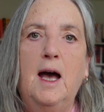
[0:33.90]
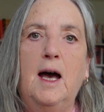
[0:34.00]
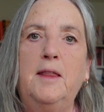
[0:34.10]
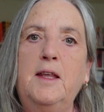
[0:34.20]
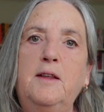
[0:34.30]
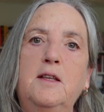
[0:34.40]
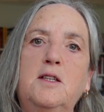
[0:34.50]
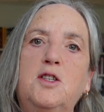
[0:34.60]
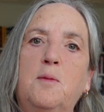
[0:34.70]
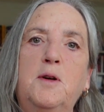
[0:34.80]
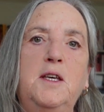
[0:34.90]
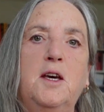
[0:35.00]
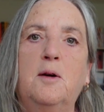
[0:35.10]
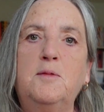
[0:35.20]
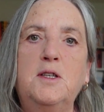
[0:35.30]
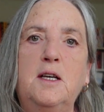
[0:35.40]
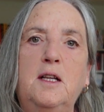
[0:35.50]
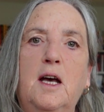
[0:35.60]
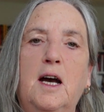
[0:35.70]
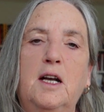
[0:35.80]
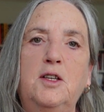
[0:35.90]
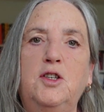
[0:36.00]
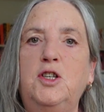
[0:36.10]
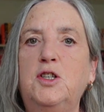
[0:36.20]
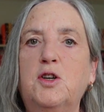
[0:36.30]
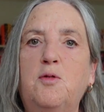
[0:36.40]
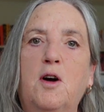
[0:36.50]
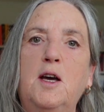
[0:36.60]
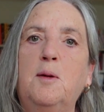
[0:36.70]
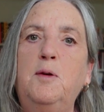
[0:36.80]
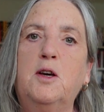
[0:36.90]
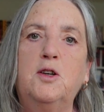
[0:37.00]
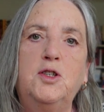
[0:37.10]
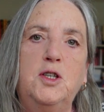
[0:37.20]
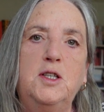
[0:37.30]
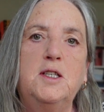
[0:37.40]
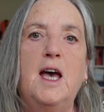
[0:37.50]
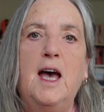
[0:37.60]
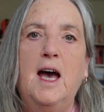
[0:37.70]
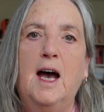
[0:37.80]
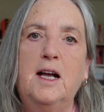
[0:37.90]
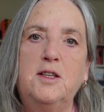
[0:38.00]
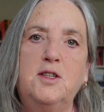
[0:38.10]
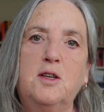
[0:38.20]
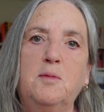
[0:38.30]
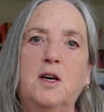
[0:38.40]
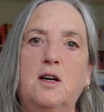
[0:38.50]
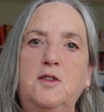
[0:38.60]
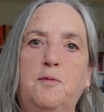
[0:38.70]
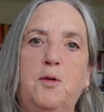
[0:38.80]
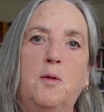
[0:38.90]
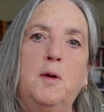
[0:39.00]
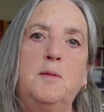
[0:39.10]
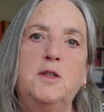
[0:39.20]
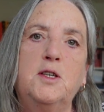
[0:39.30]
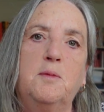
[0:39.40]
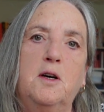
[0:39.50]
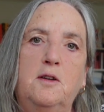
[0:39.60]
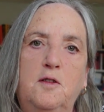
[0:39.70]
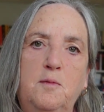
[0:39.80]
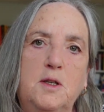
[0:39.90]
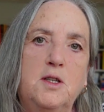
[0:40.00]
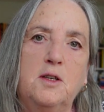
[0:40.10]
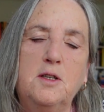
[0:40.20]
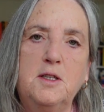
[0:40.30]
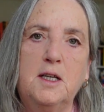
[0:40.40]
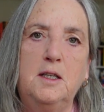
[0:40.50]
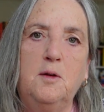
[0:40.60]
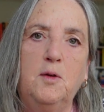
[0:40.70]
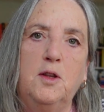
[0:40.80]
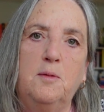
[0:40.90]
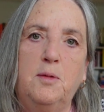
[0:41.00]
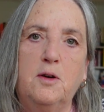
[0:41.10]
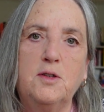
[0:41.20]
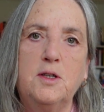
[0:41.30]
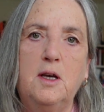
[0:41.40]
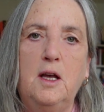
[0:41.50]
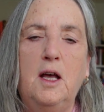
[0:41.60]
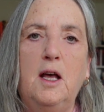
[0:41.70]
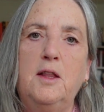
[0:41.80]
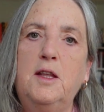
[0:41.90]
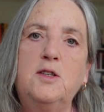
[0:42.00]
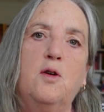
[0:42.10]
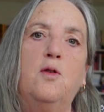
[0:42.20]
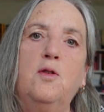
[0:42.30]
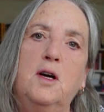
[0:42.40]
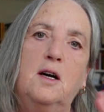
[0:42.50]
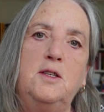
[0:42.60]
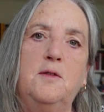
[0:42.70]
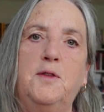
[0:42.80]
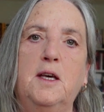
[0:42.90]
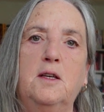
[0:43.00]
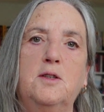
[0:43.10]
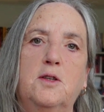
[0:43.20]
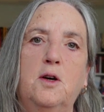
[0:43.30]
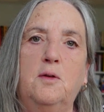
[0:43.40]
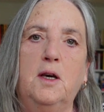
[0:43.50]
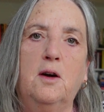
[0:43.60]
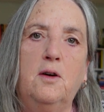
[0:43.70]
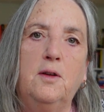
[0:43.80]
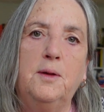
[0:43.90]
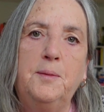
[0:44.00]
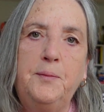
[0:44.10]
And then somebody comes in and she's crying because she's had some kind of problem and some kind of misunderstanding with her boss. There's all kinds of things going on.